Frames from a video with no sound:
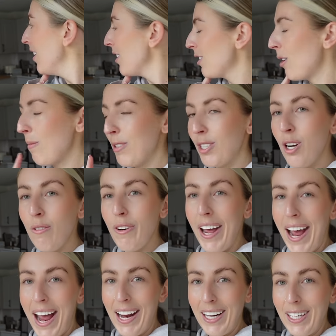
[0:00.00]
So I'm sort of like
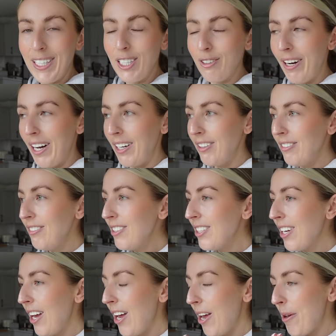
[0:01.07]
hanging around.
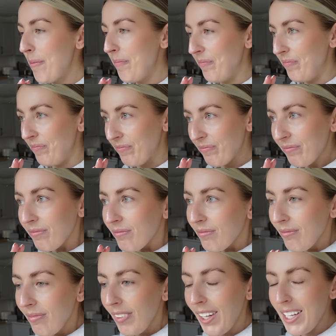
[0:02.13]
Um,
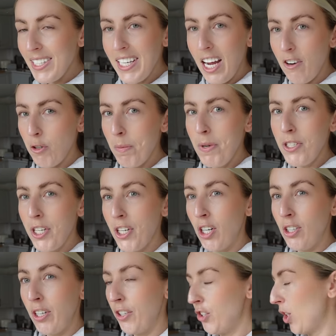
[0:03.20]
so yeah, I've just been doing
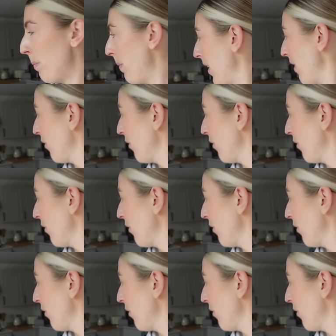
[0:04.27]
online shopping.